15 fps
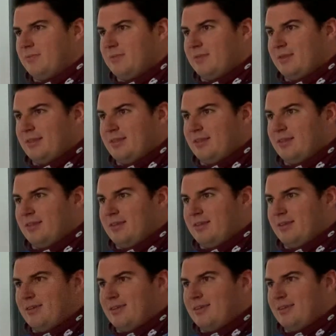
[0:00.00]
Yeah, it's like someone
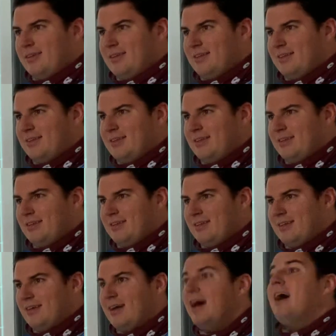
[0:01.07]
who likes
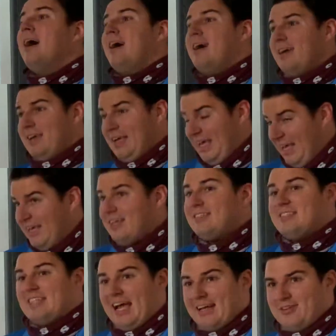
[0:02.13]

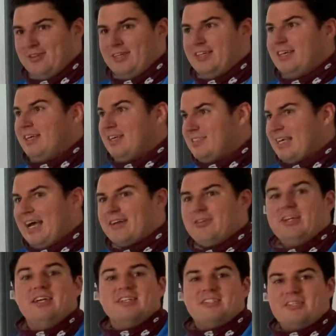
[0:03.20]
themselves. Exactly.
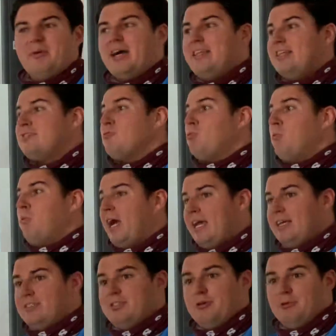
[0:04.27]
Somebody that's
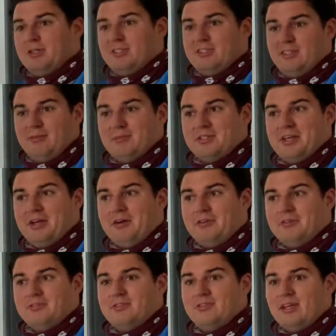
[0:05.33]
way too into
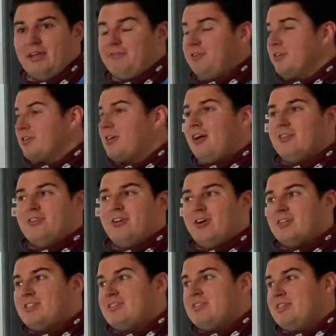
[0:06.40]
themselves. If you're called a
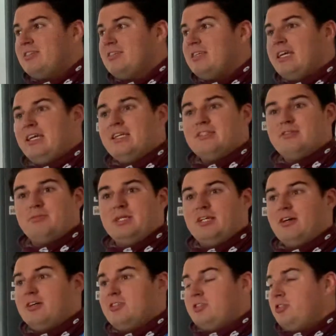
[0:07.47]
narcissist, it's
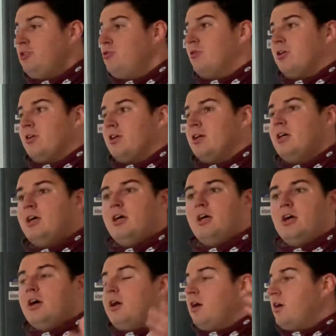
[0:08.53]
because you are
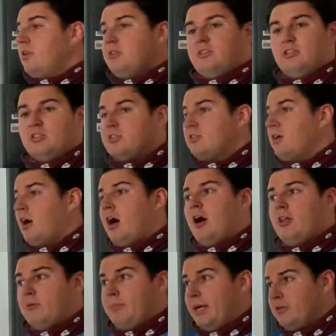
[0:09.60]
just
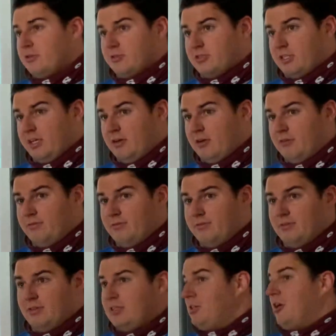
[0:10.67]
all about yourself.
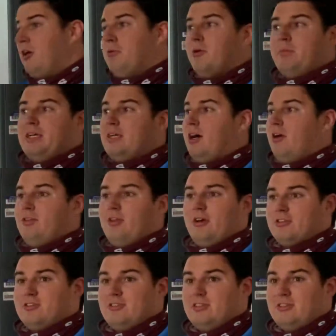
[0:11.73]
You don't want to be called
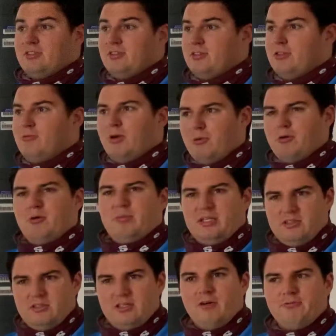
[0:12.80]
narcissists. We want to be
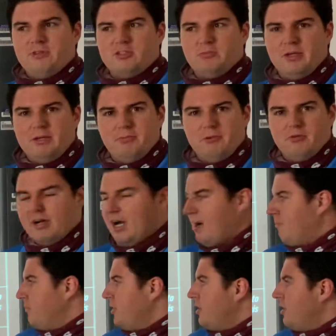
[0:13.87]
selfless people,
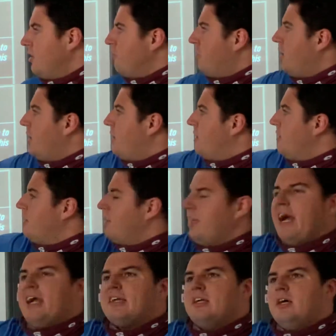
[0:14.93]
right? But
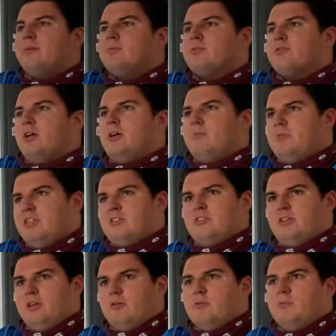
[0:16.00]
that comes from this
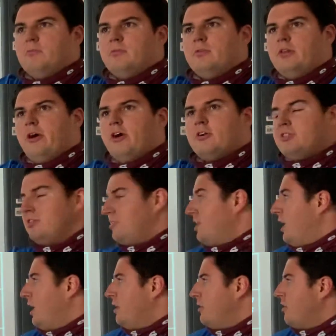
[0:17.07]
dude,
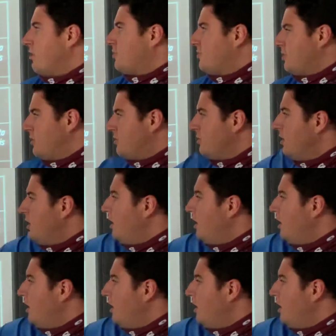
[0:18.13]
Narcissus.